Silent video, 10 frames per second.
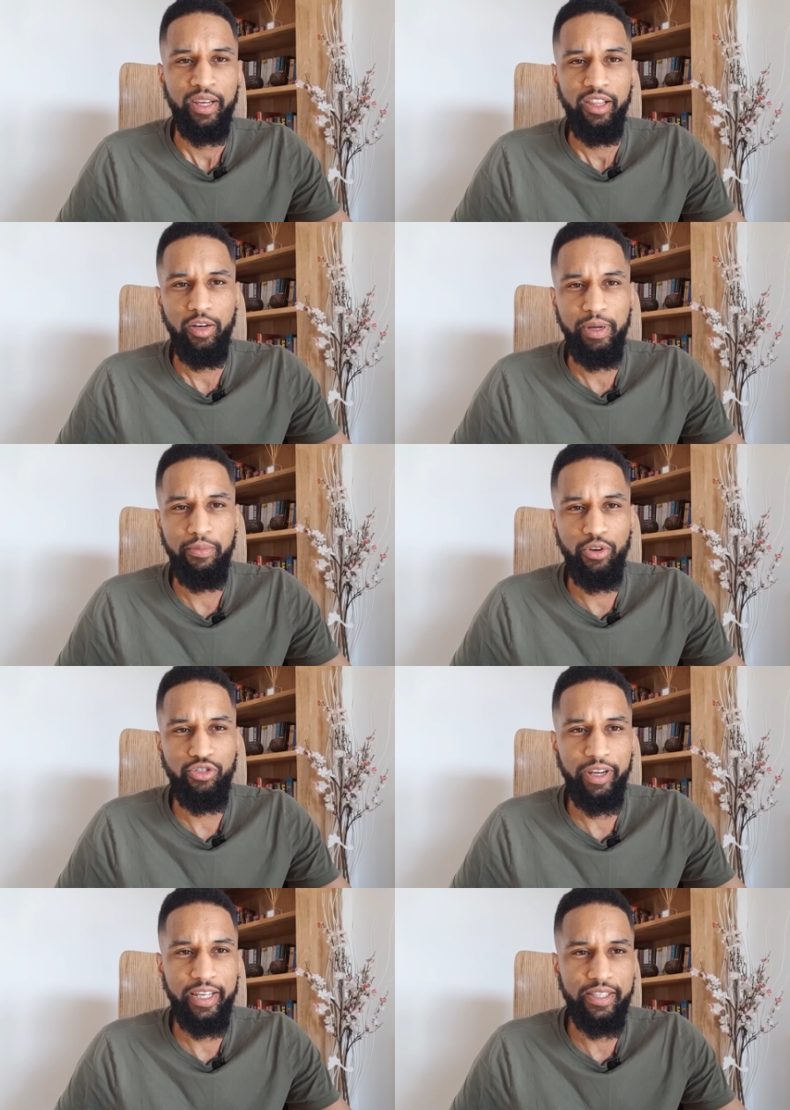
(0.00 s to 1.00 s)
A little bit more
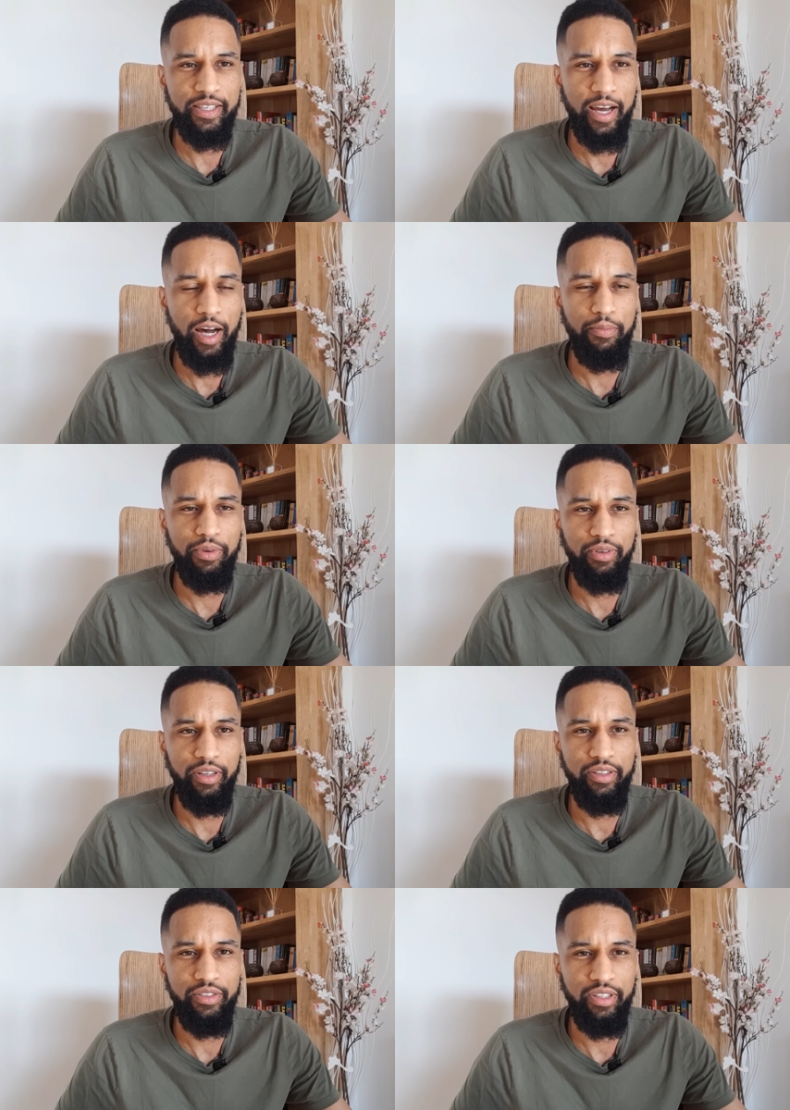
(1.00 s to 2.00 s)
tricky to set up,
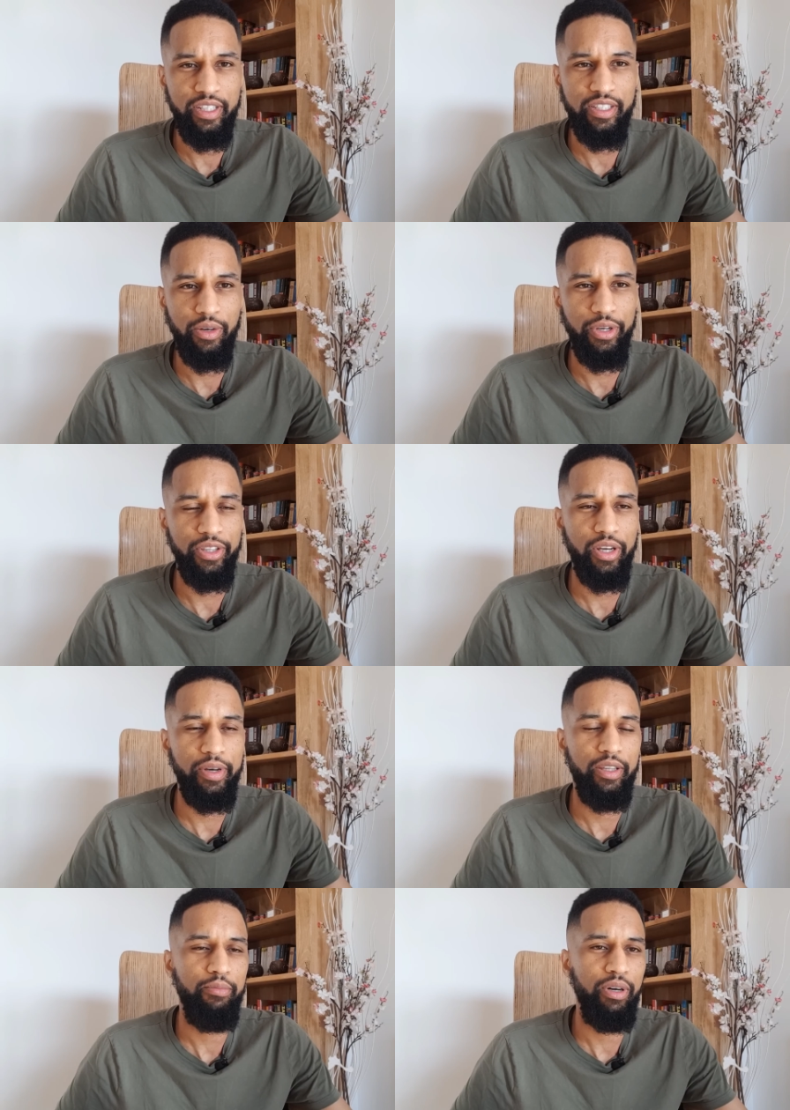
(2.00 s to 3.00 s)
and you need to know what you're
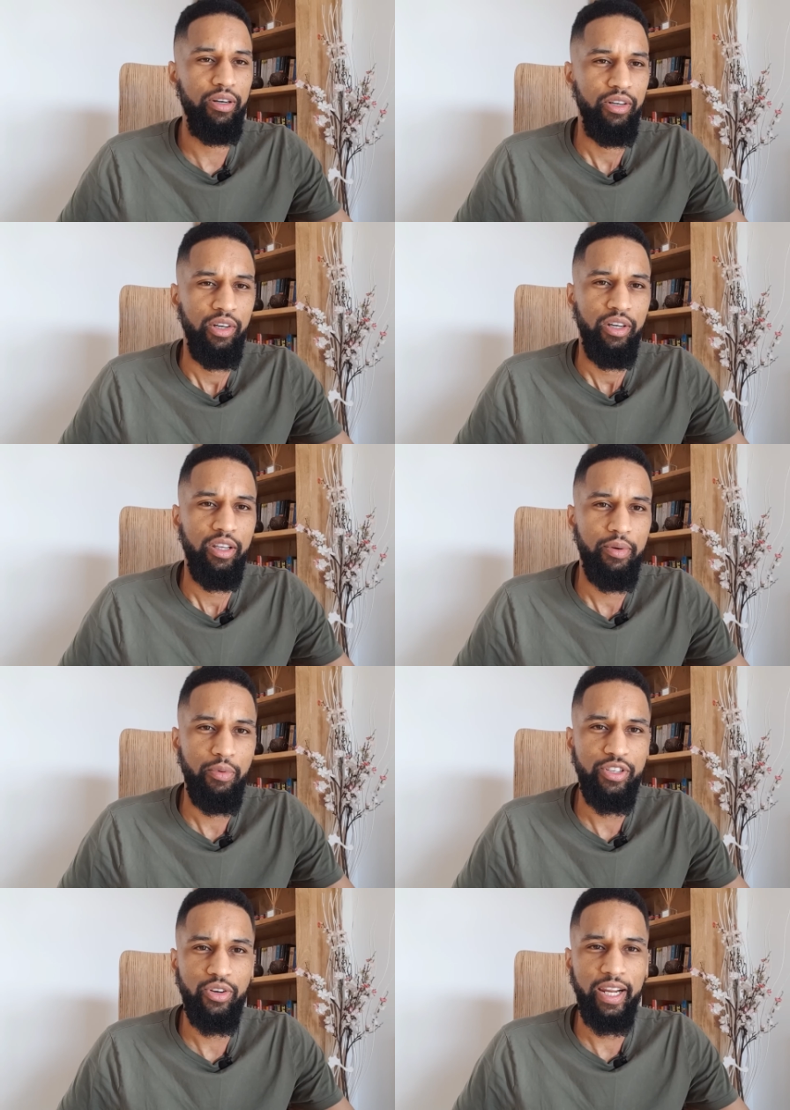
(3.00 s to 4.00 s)
doing, but I mean,
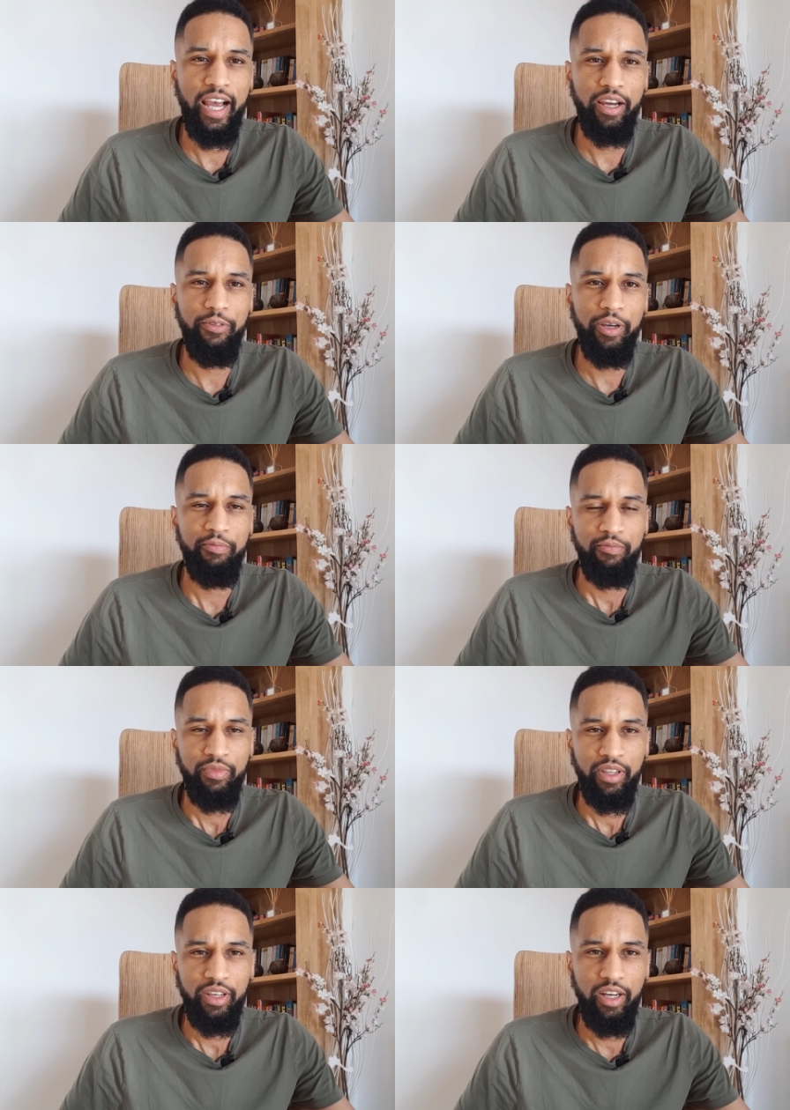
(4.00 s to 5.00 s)
once you've got the hang of it,
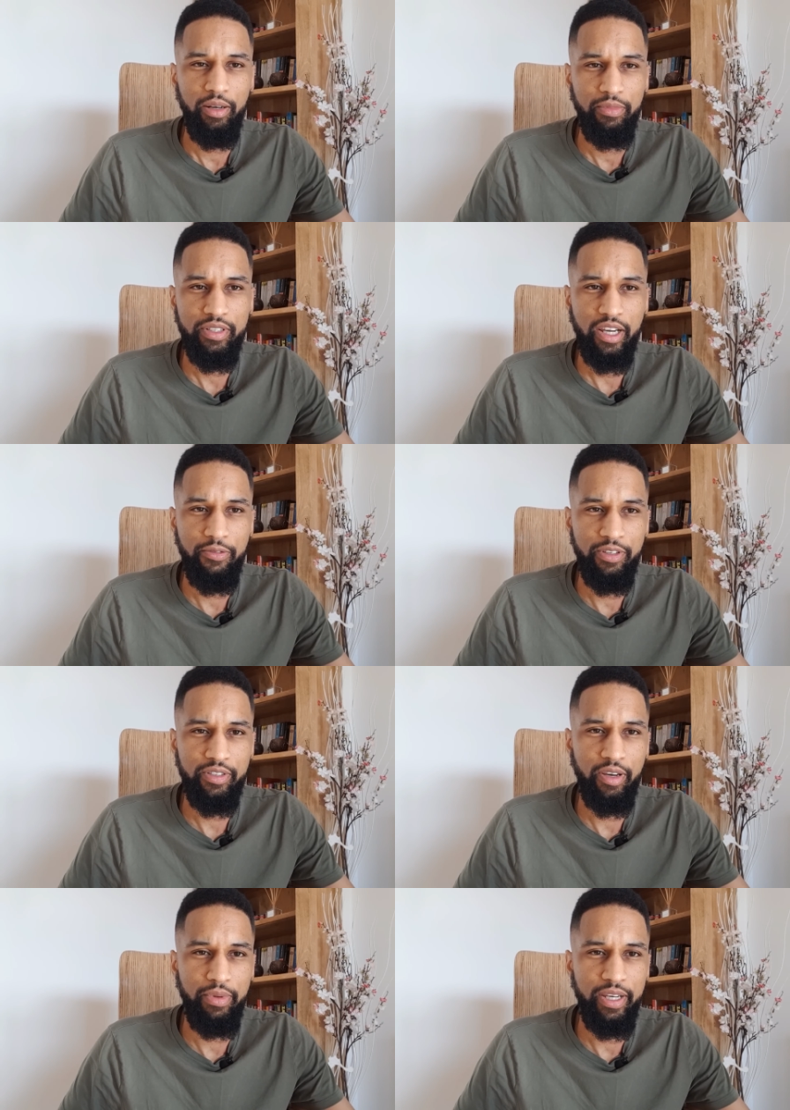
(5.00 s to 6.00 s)
the
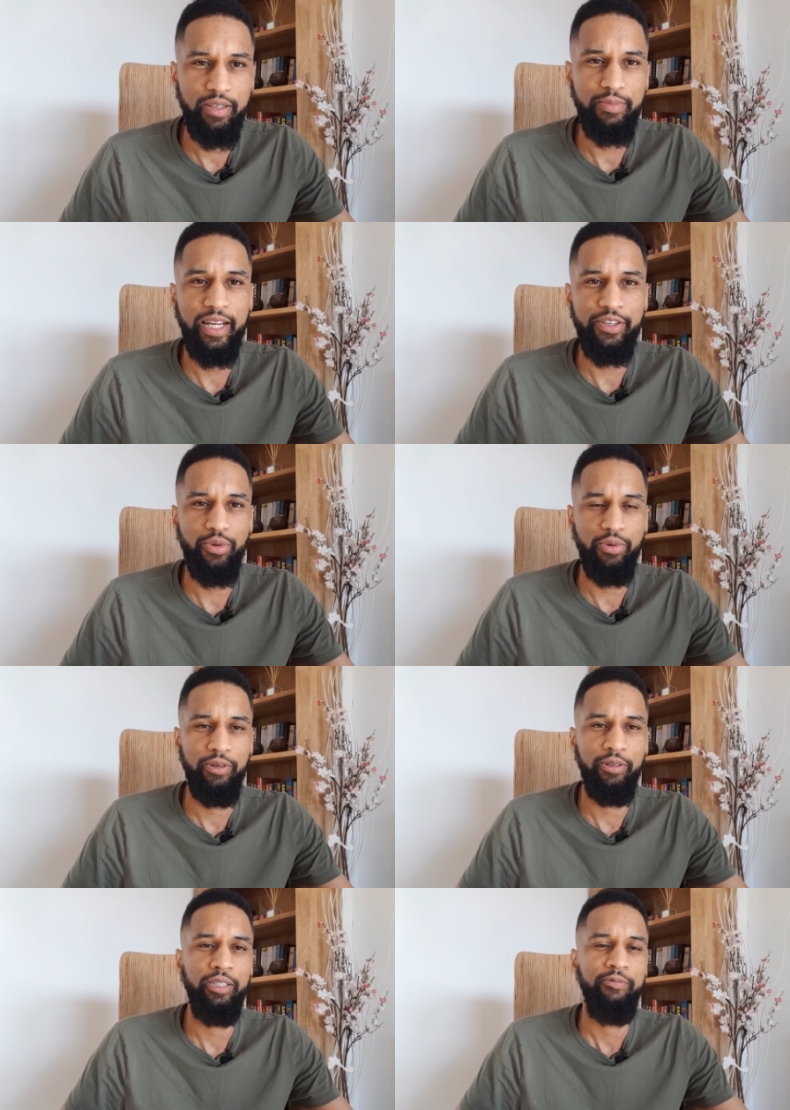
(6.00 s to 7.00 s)
savings can be substantial.
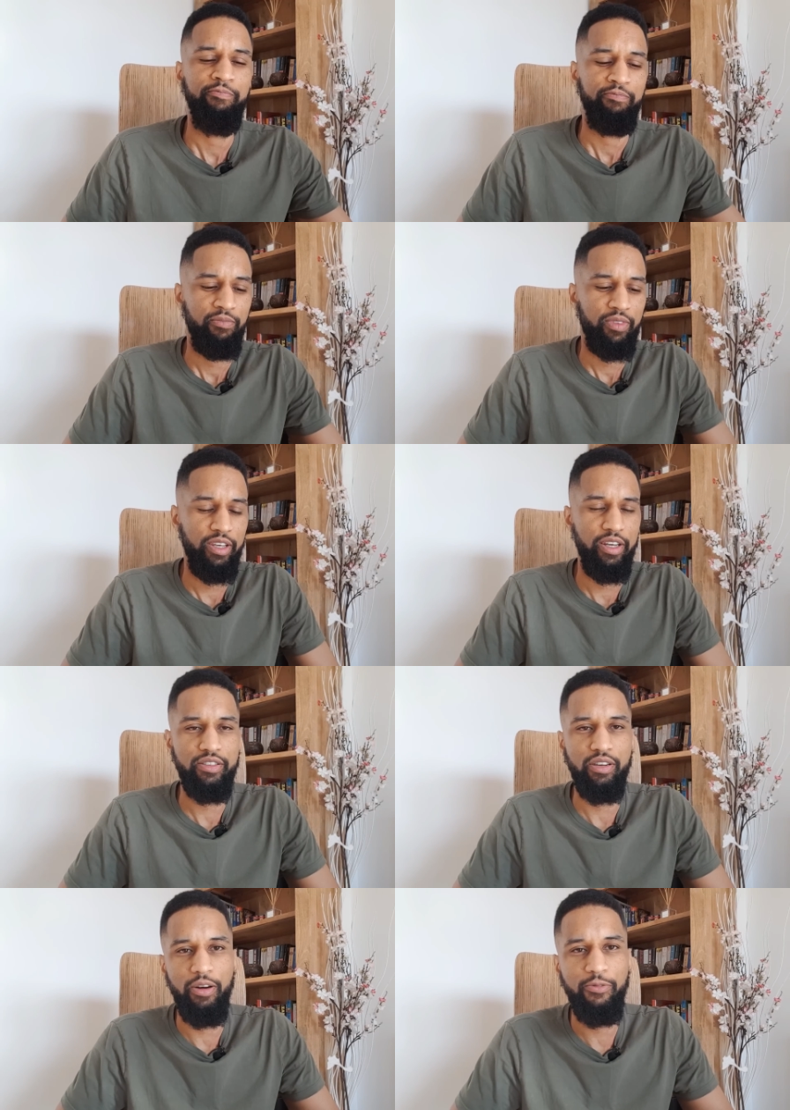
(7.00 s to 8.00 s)
Yeah,
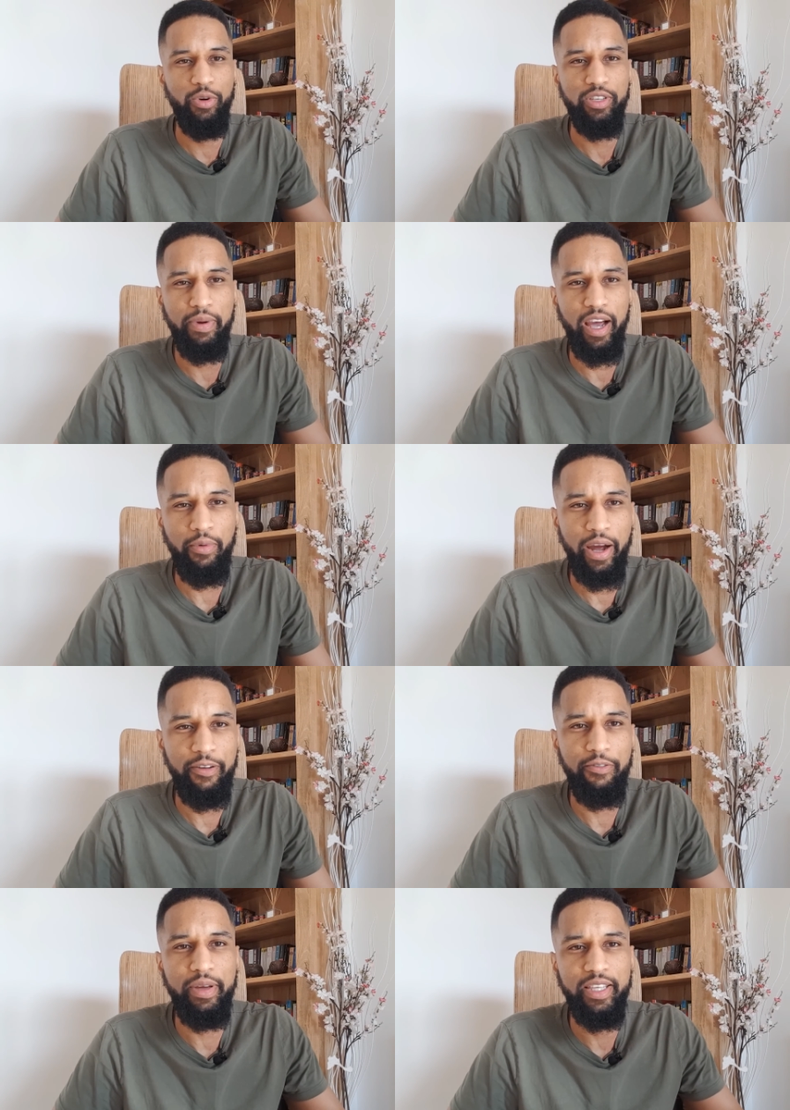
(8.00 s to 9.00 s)
so I thought it was a better
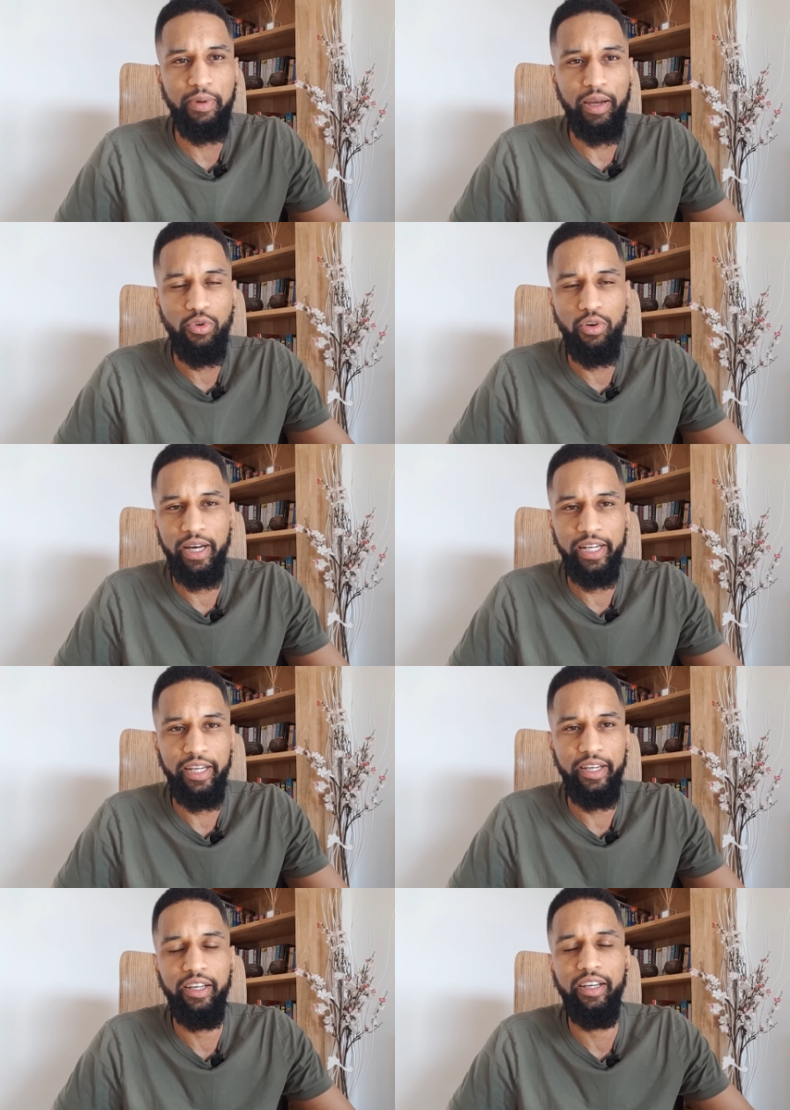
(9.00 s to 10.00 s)
way for me to make more
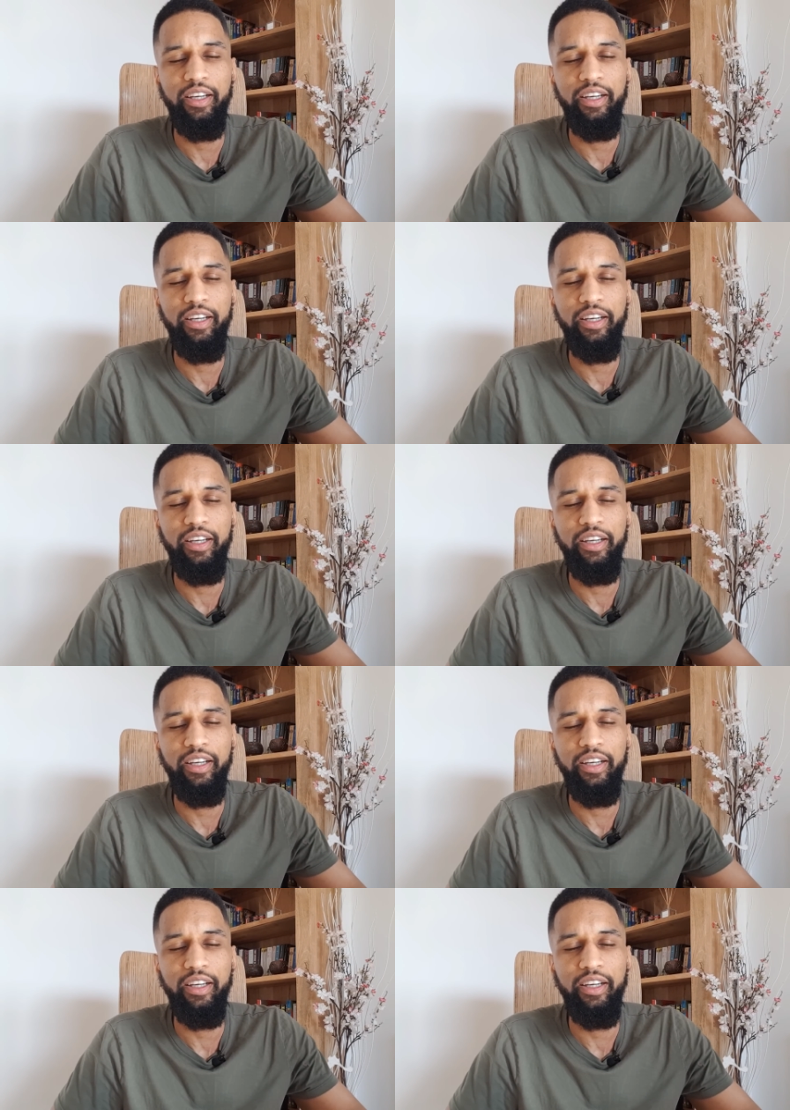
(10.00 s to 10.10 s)
money